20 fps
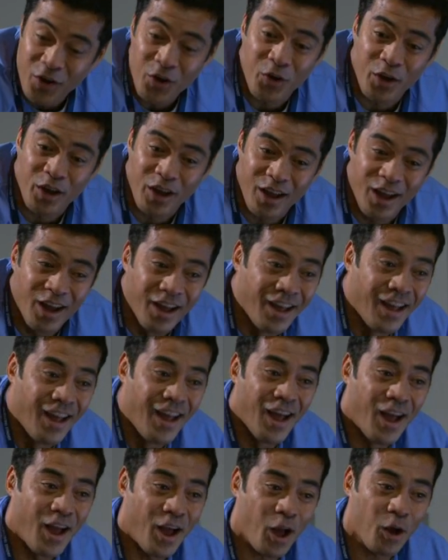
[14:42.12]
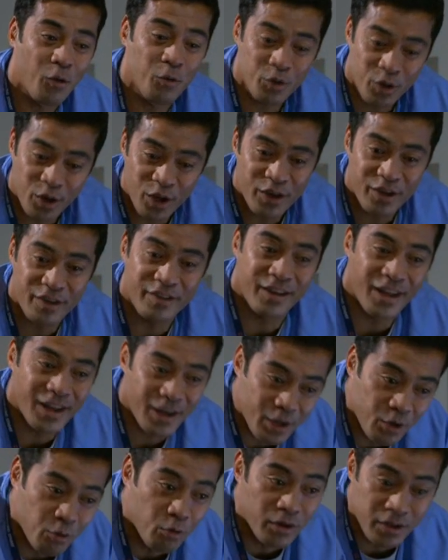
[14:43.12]
Look, I was going to
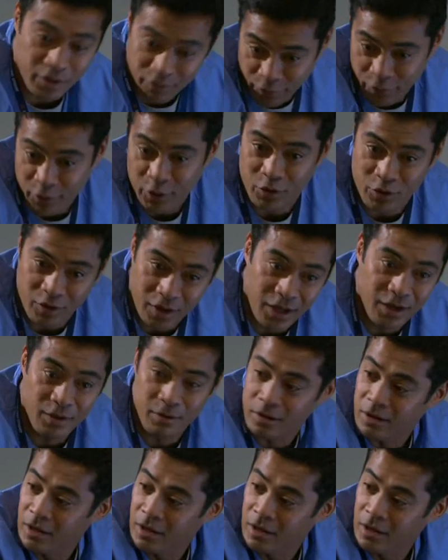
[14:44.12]
tell you when you finished telling